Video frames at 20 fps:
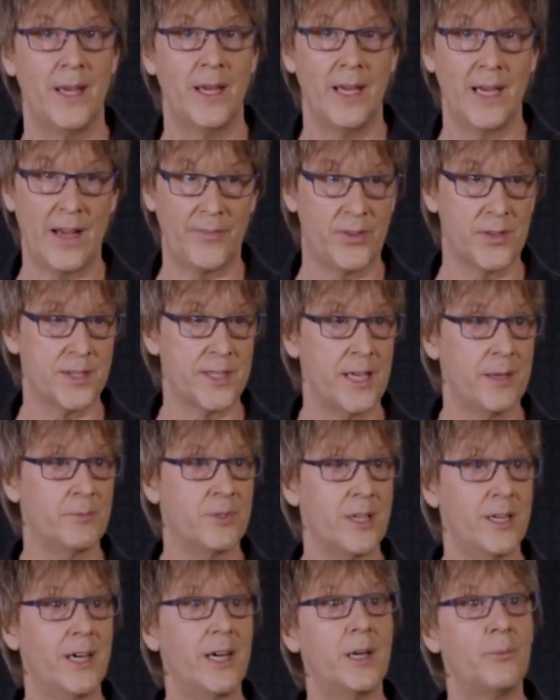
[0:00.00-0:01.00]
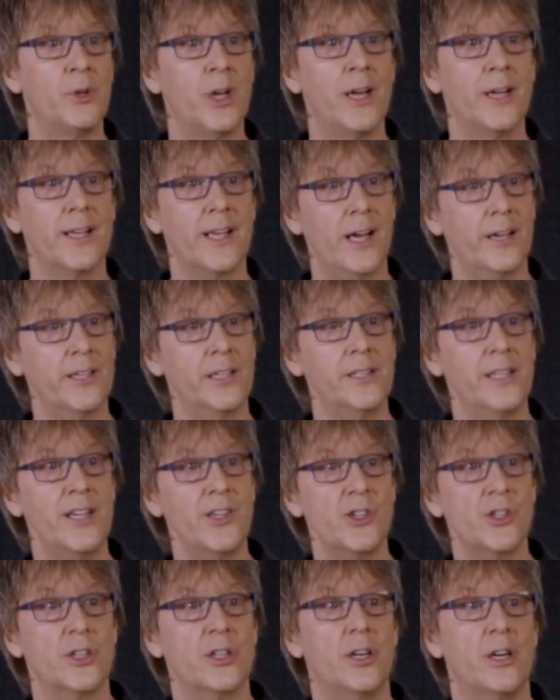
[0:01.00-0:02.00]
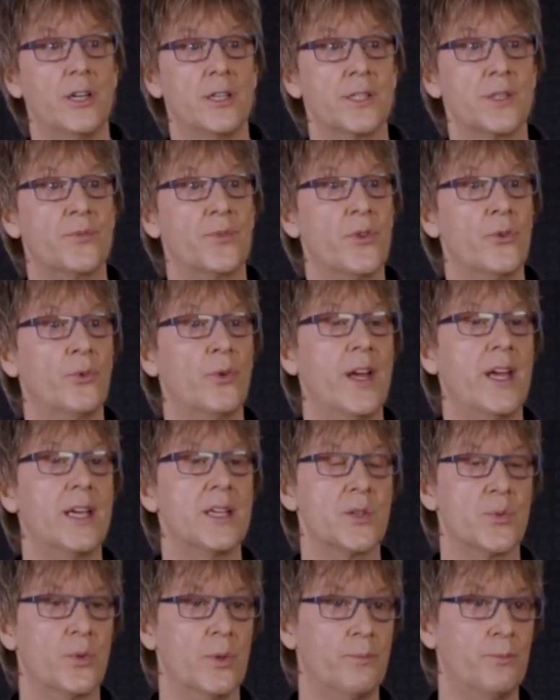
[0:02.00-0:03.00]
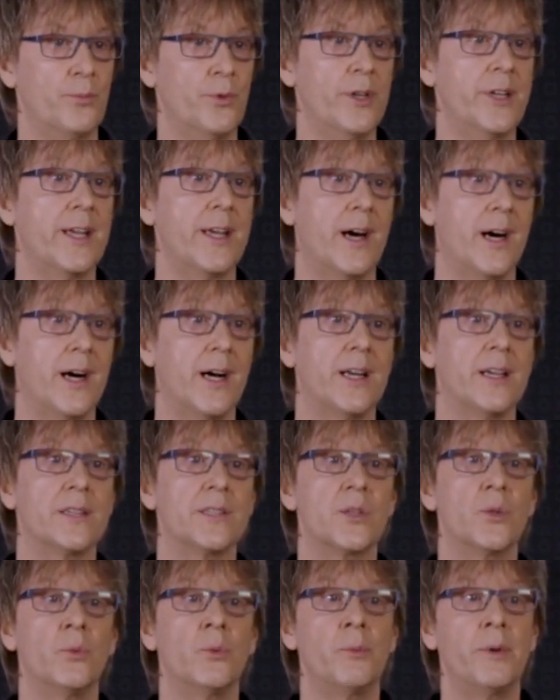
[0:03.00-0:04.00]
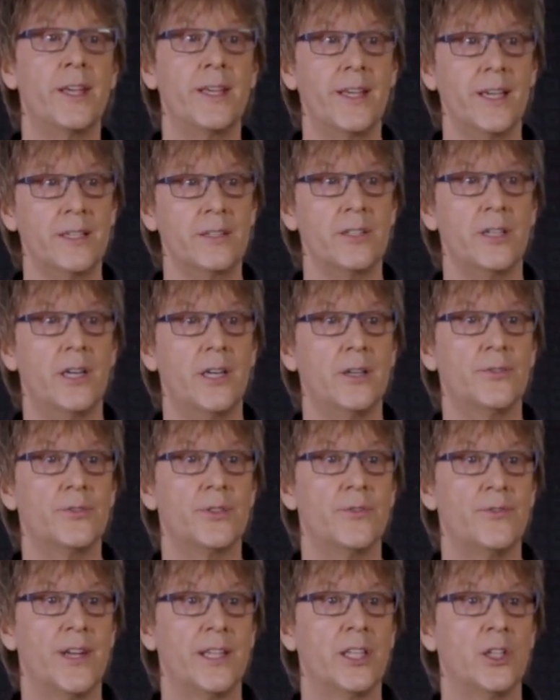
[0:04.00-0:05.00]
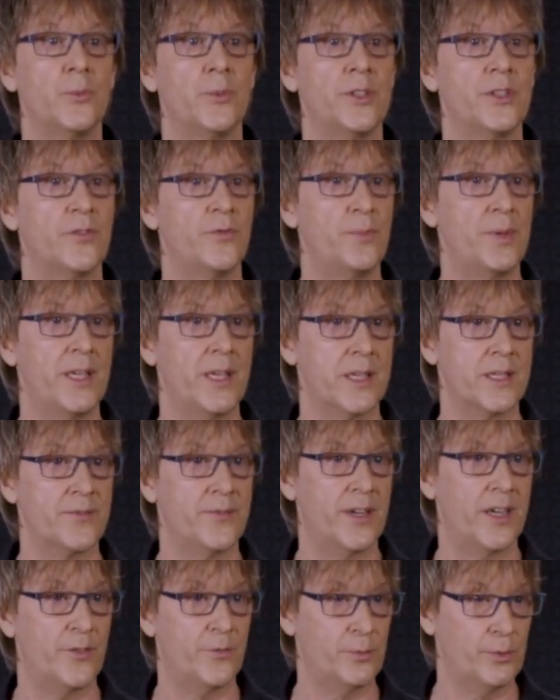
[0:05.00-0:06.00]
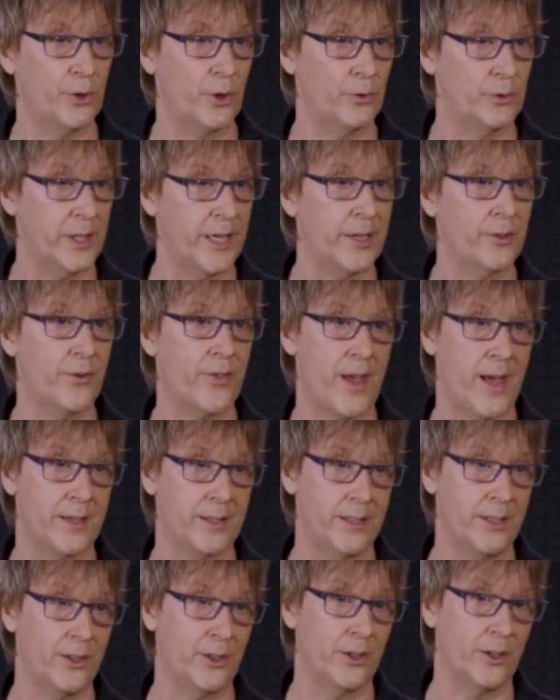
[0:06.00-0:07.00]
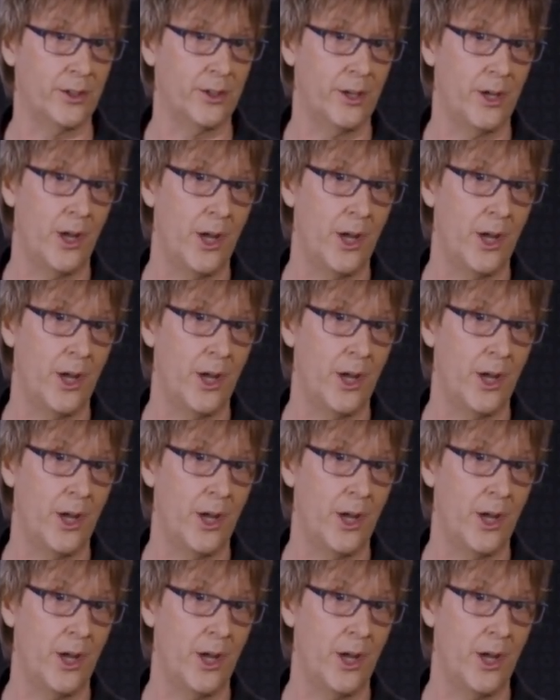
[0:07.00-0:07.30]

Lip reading: At the same time, calculation costs for the rays were pretty high, so when we kicked off development of PS5 Pro later that year,